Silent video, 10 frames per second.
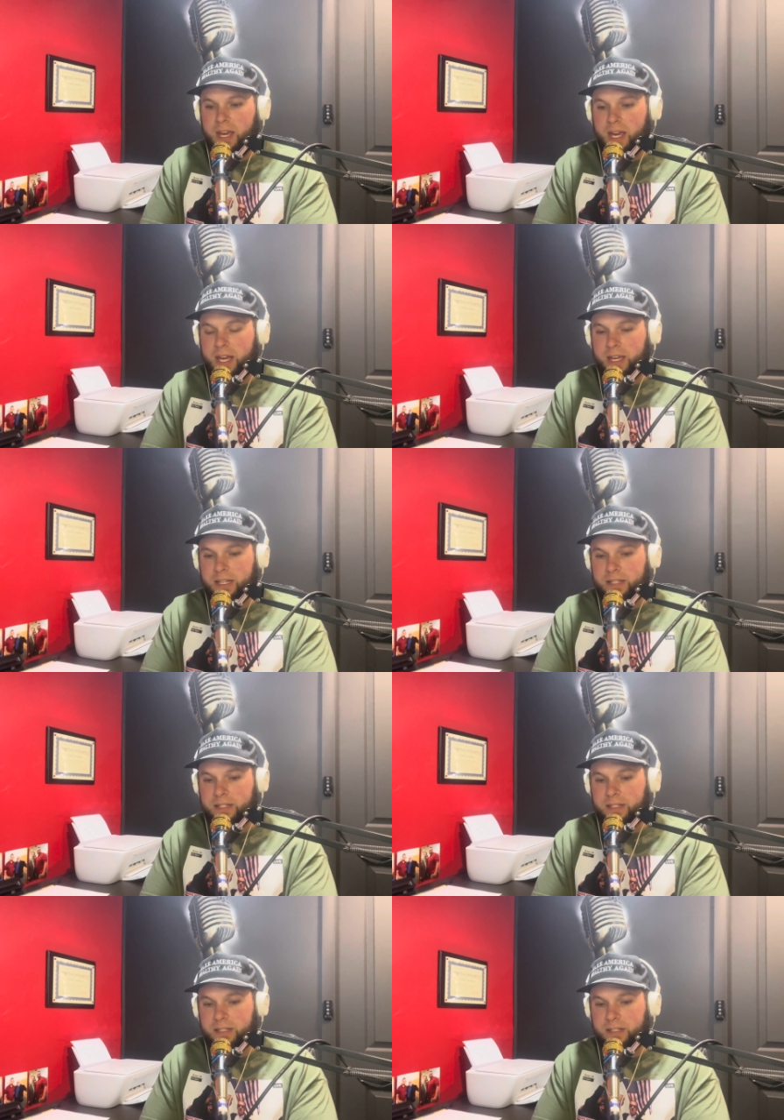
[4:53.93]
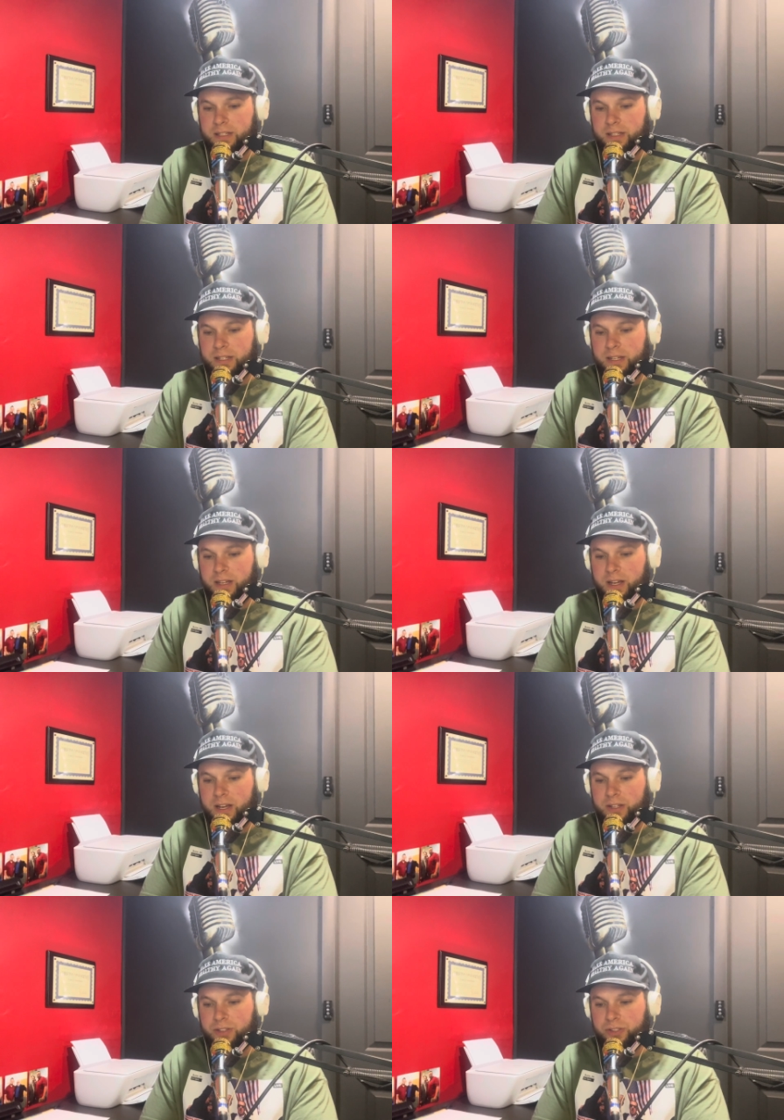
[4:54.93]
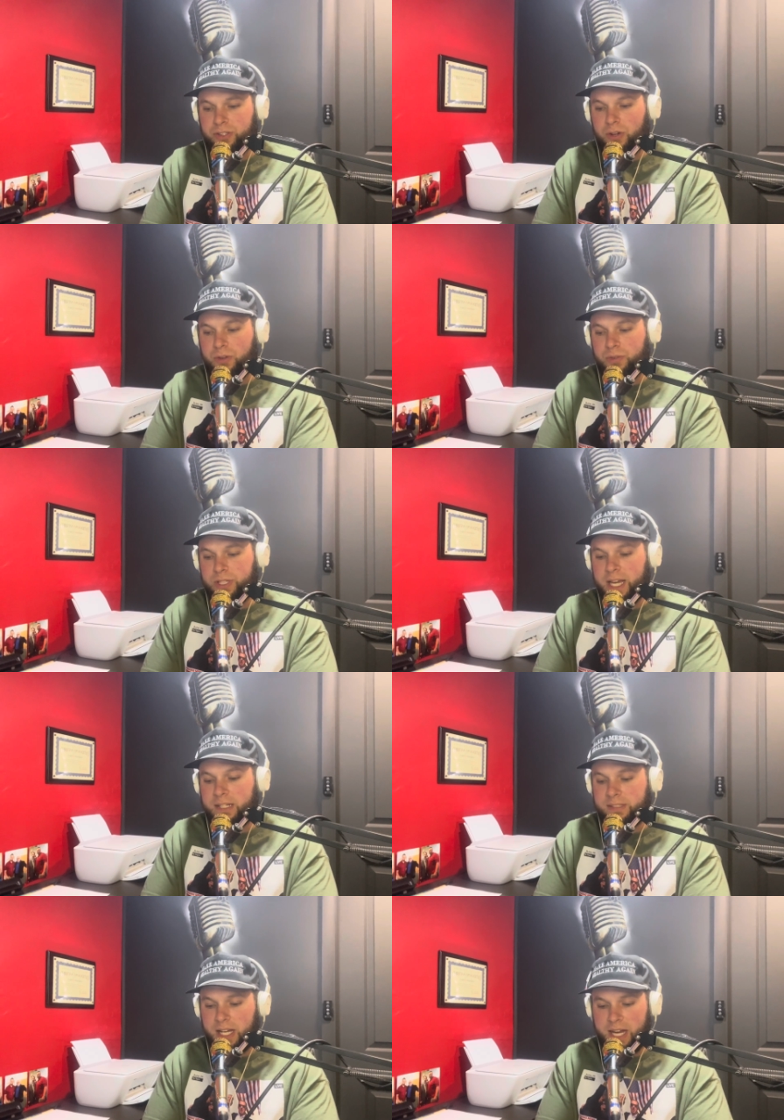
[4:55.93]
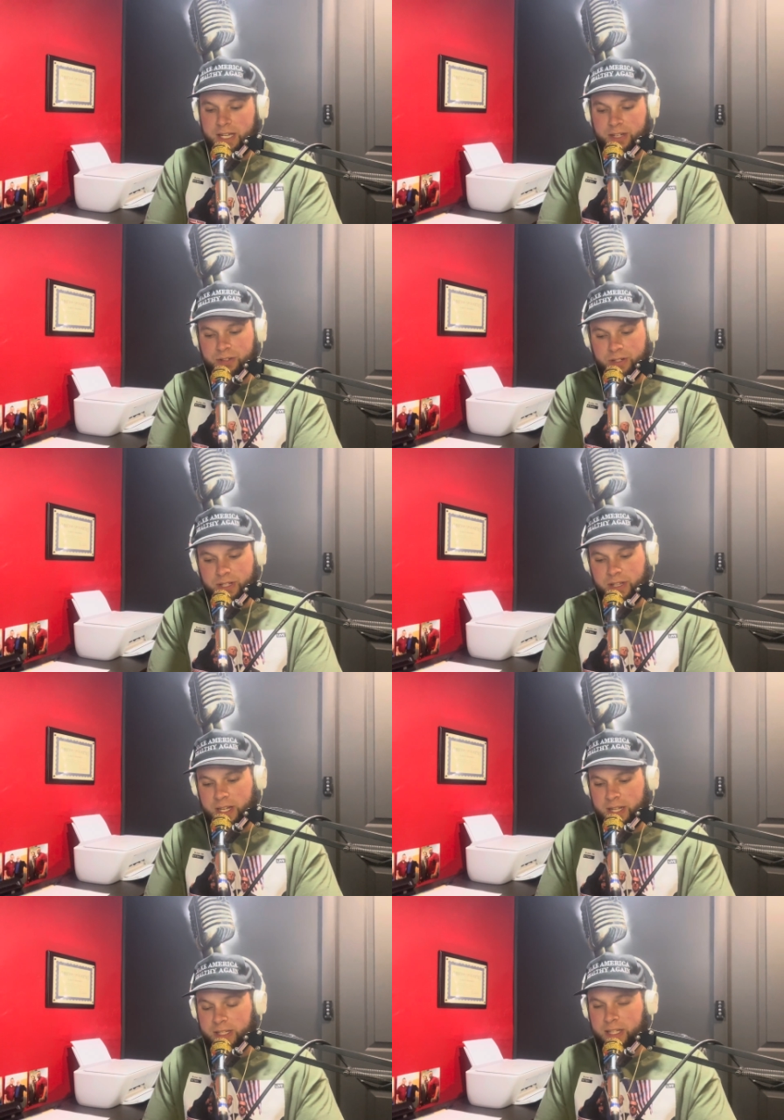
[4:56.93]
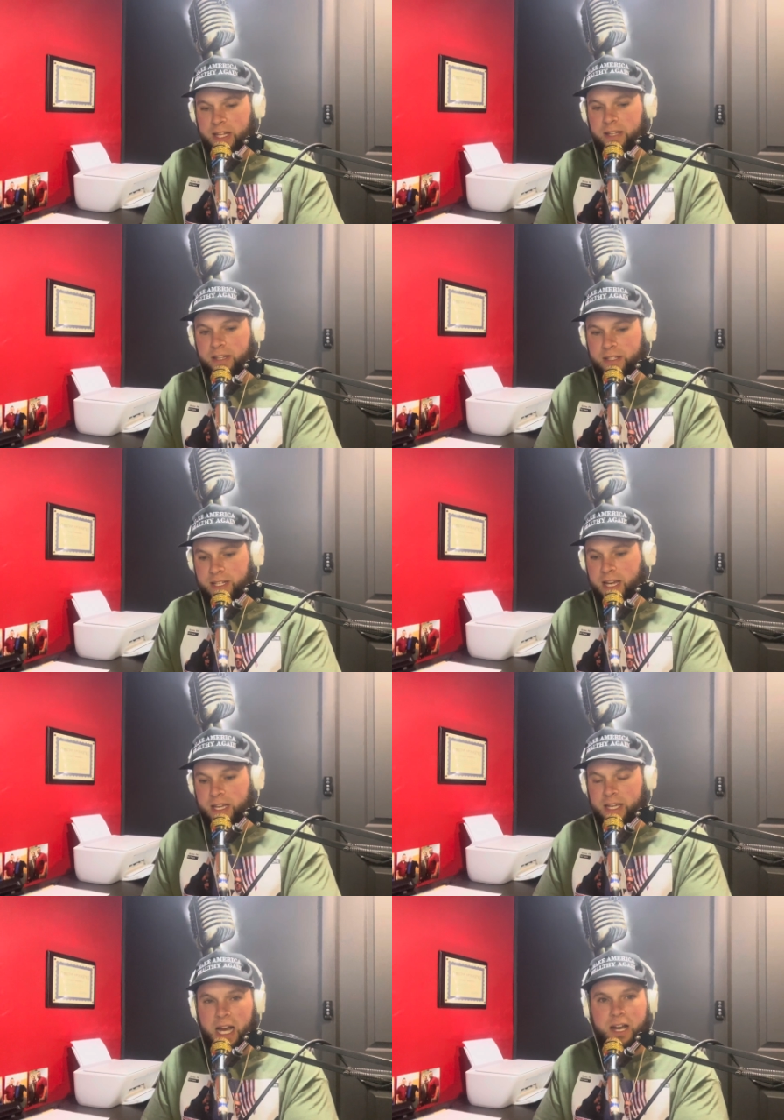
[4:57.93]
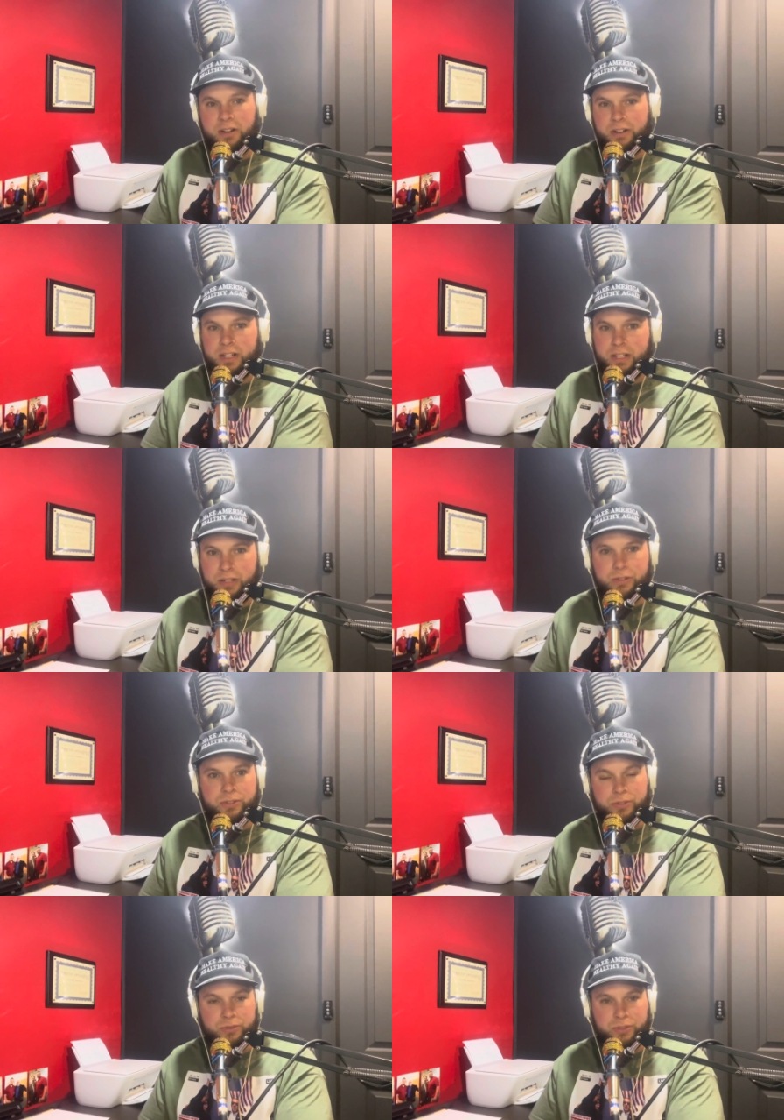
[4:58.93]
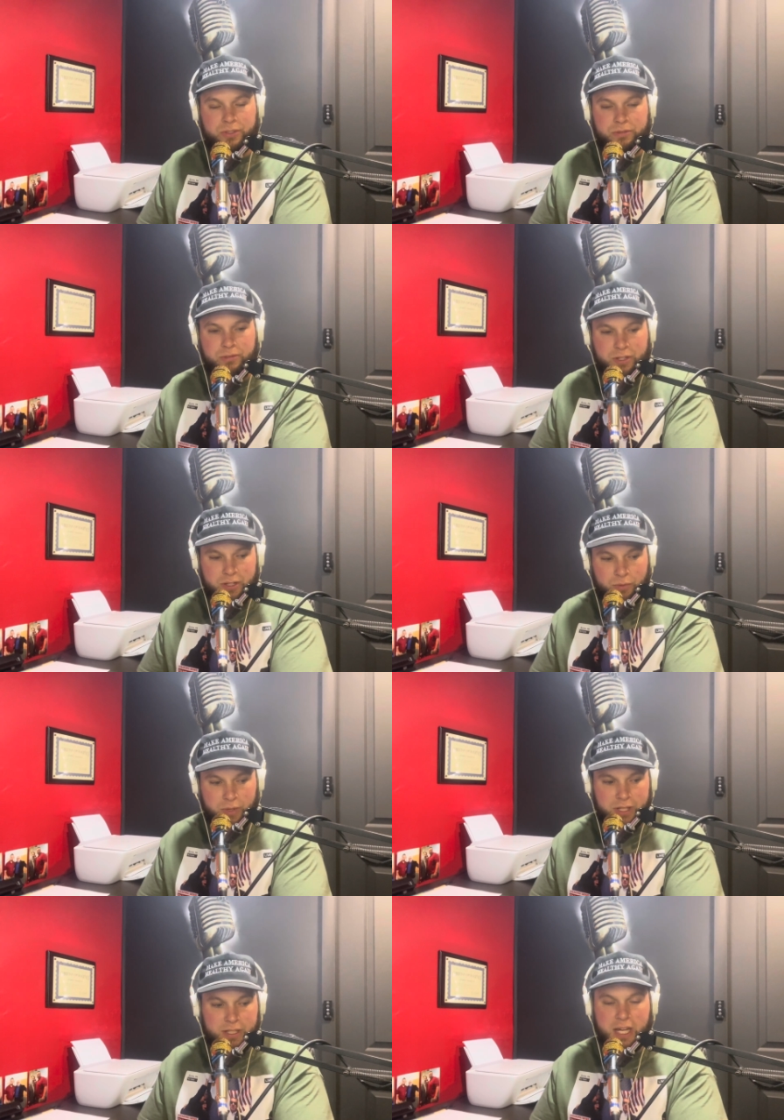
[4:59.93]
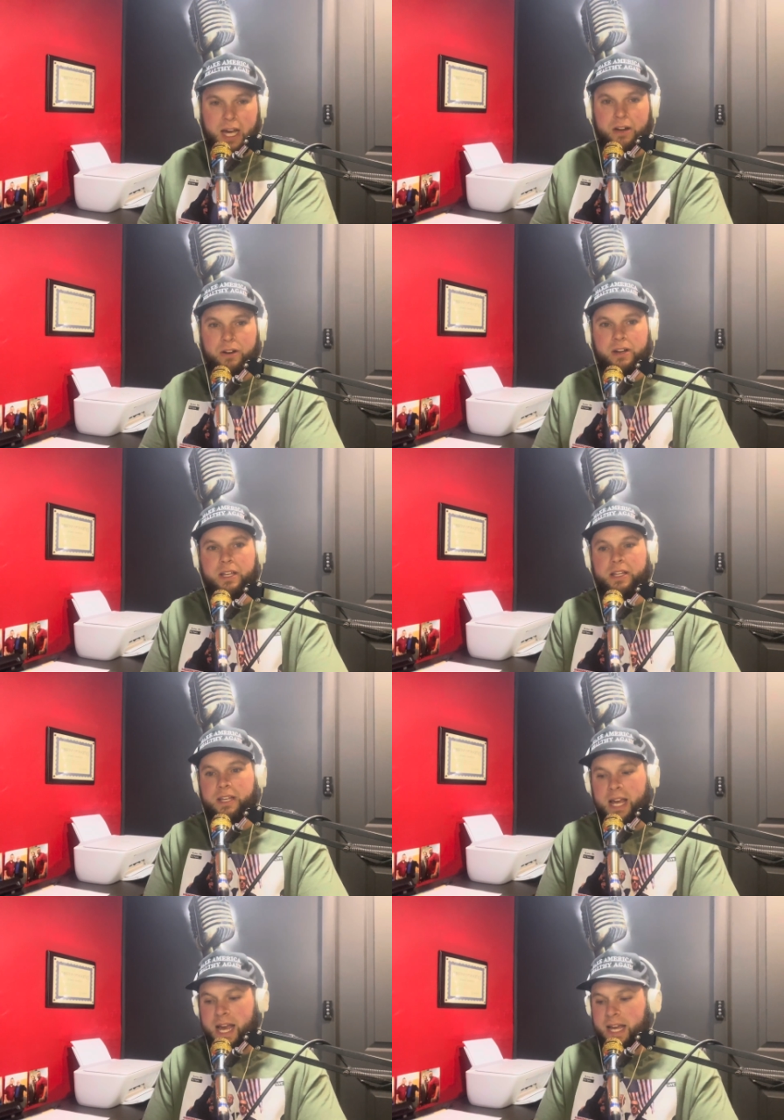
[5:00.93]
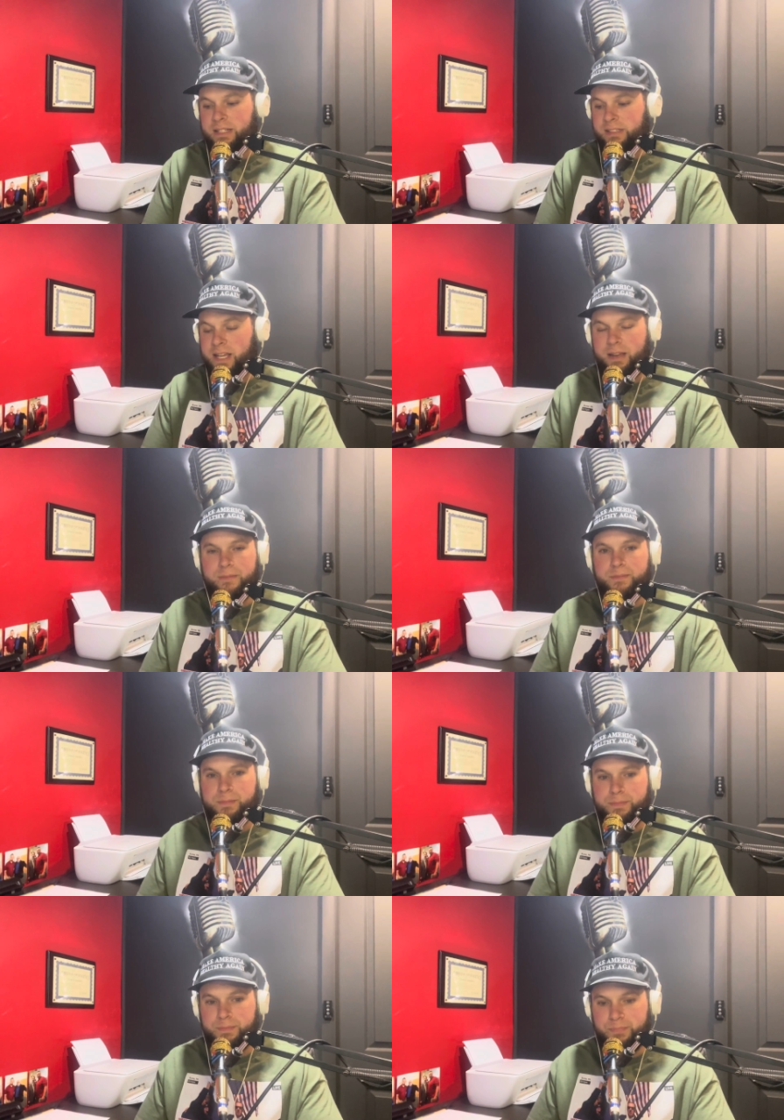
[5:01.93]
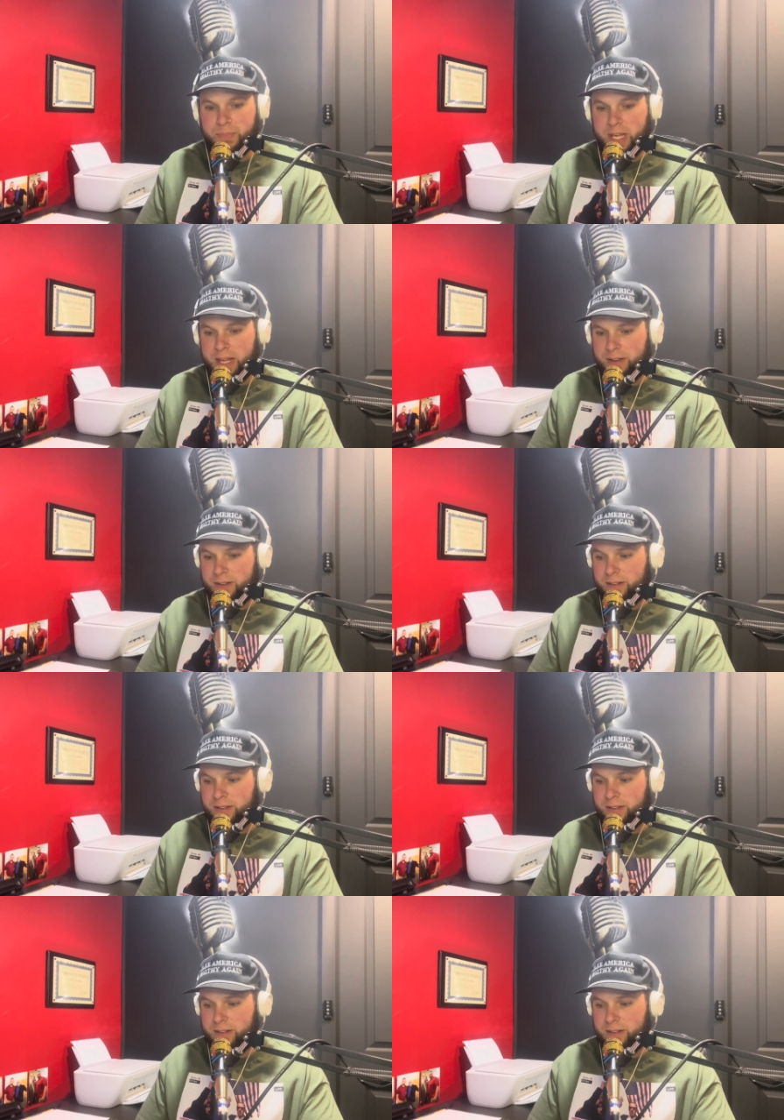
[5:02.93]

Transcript: And so, yes, I agree that at the end of the day, God already knows who's going to win. God already has that that